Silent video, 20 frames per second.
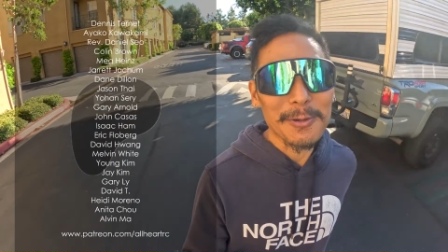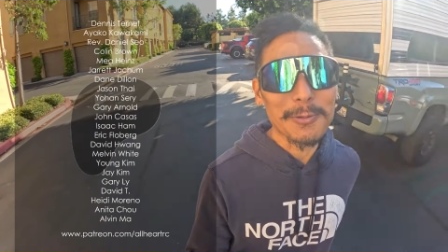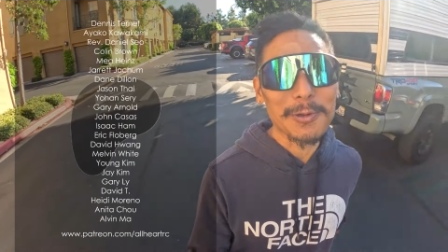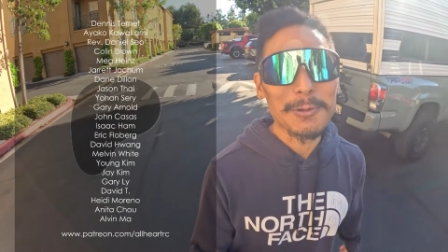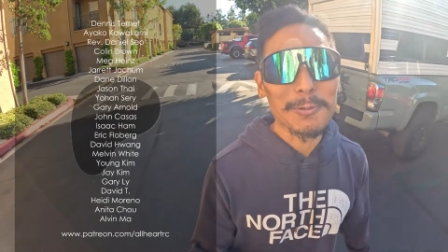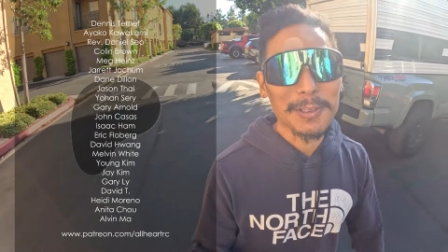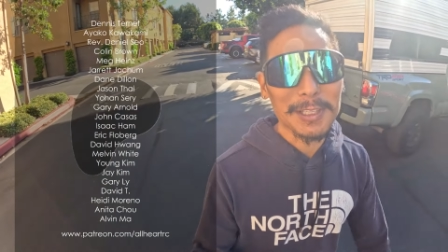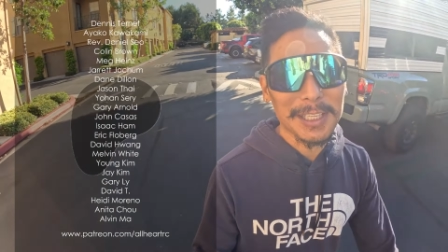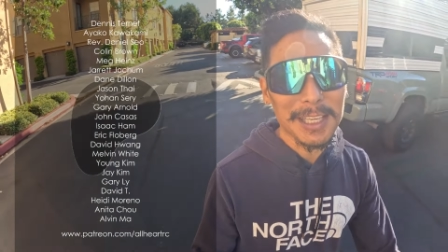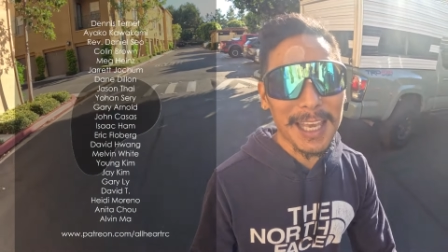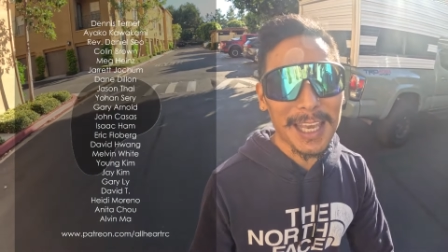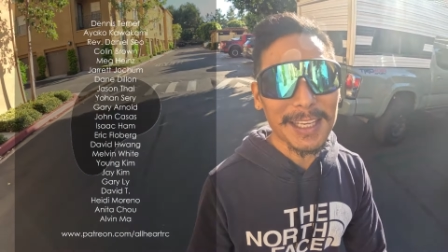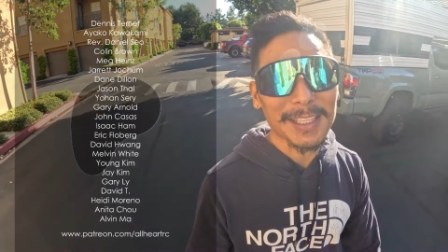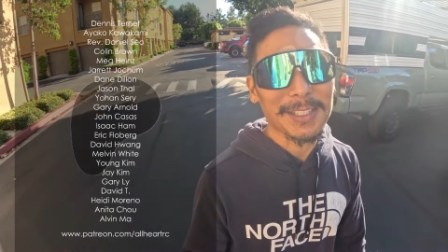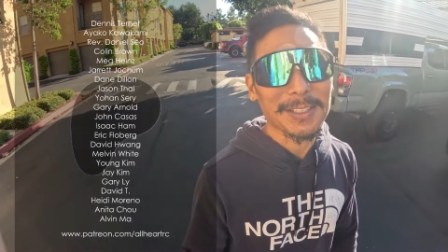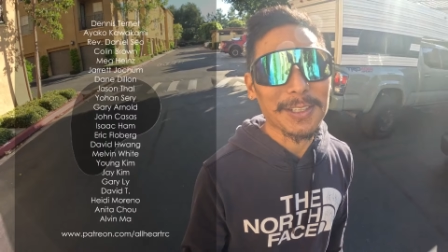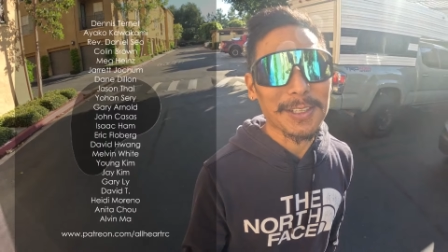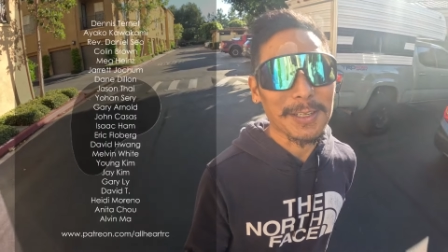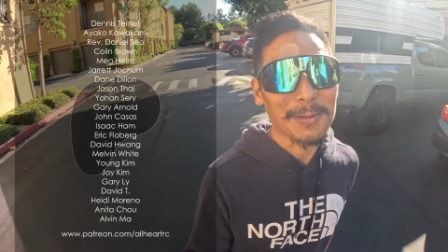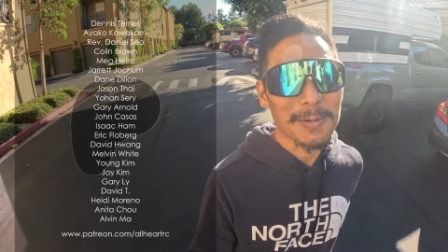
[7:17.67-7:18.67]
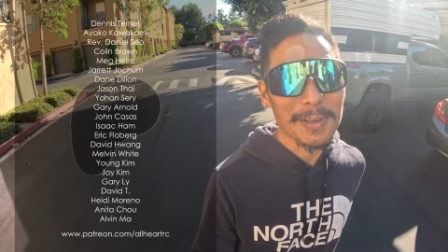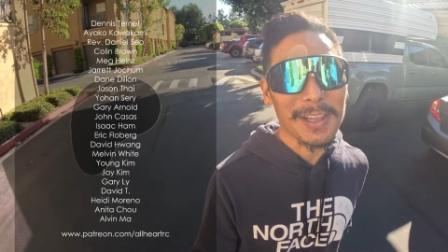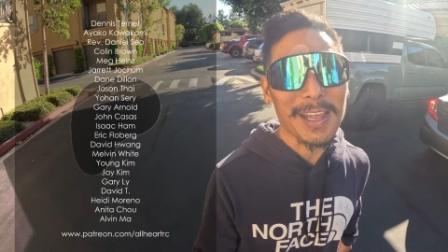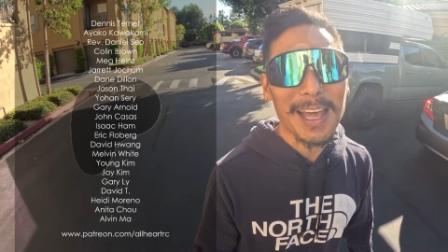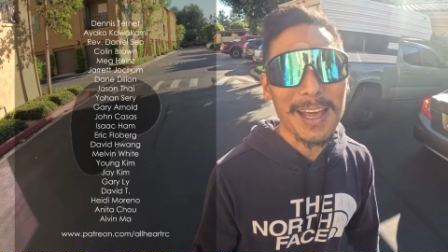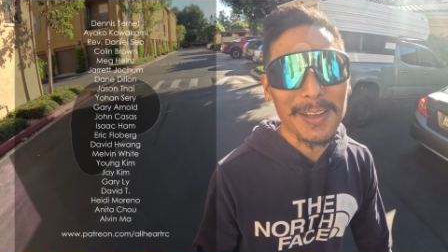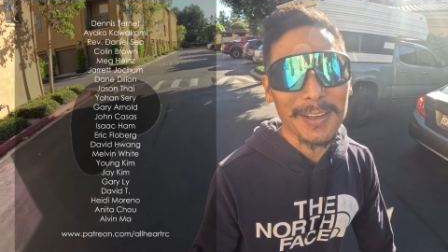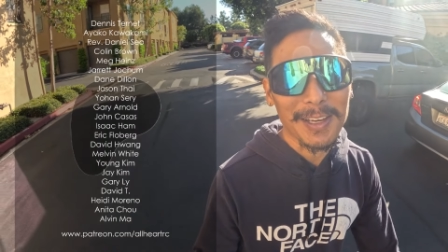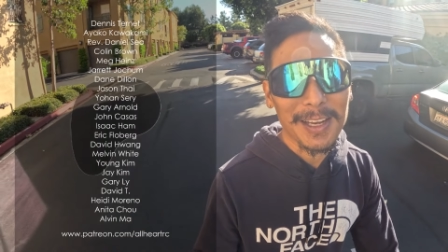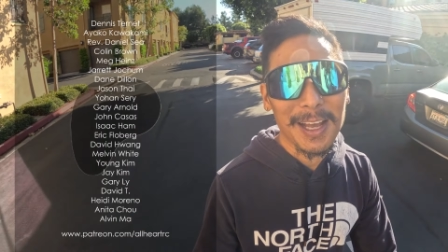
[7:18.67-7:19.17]
We really can't do it
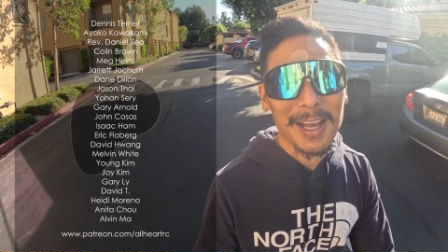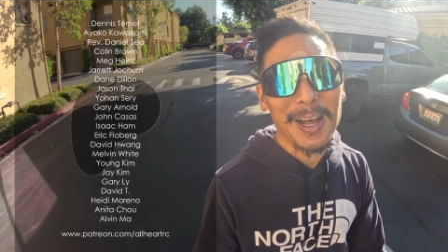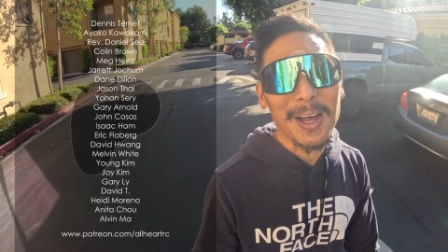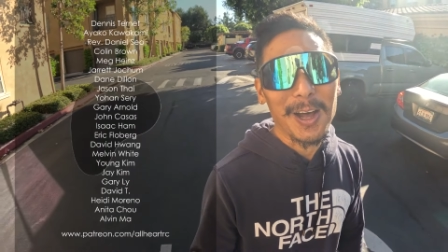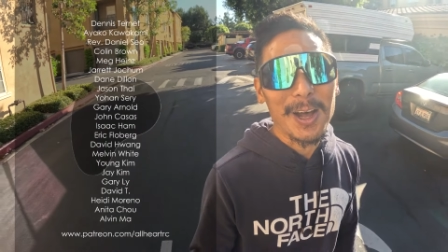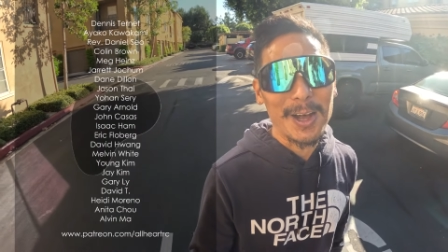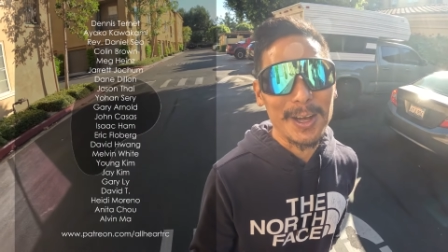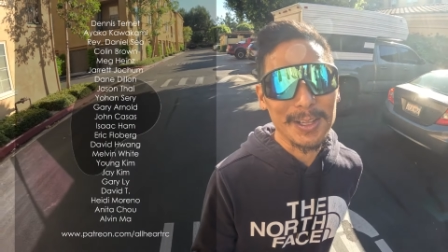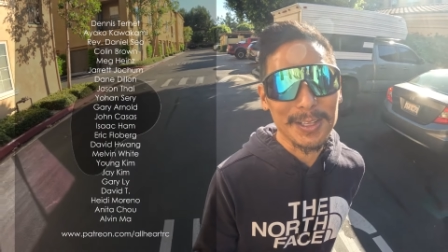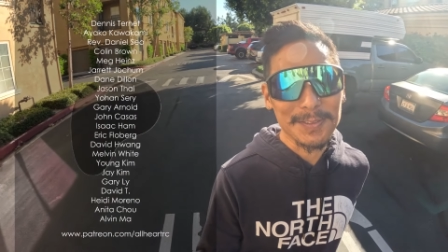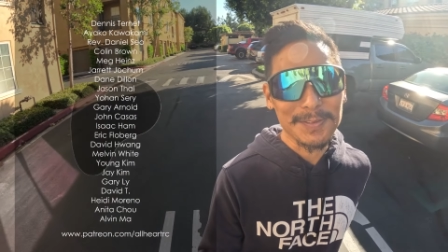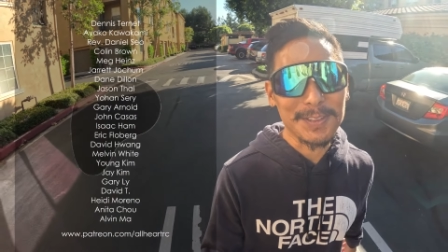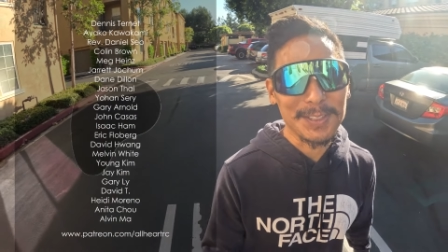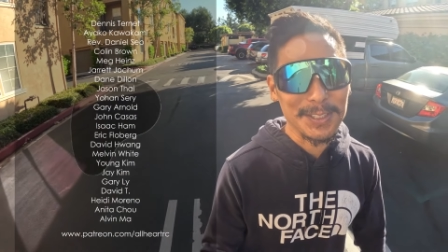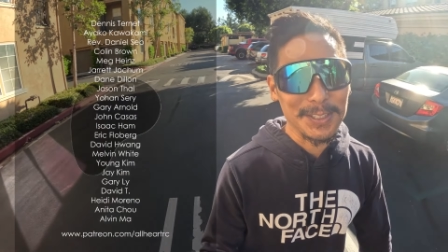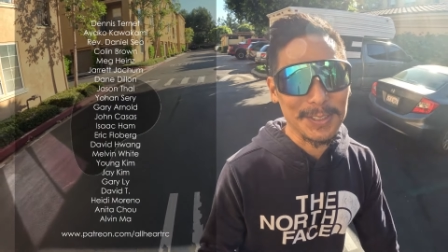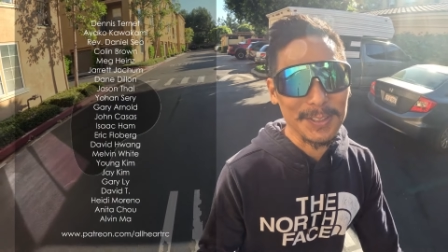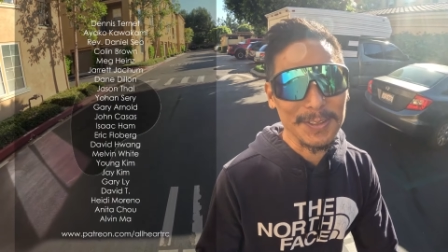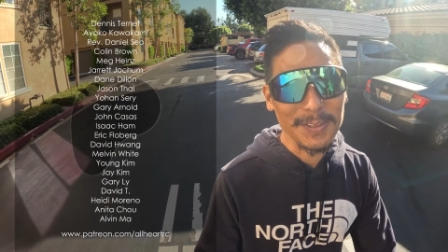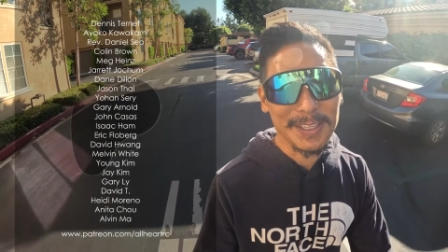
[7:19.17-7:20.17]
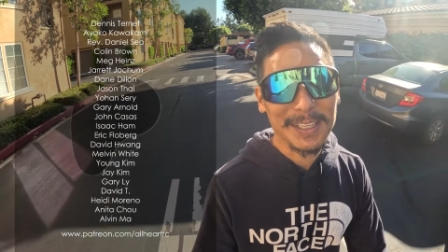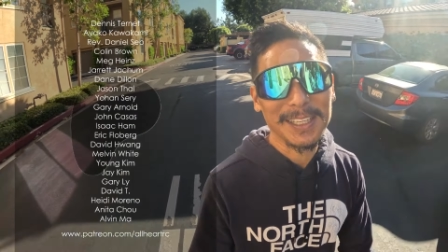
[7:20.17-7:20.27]
without all of you.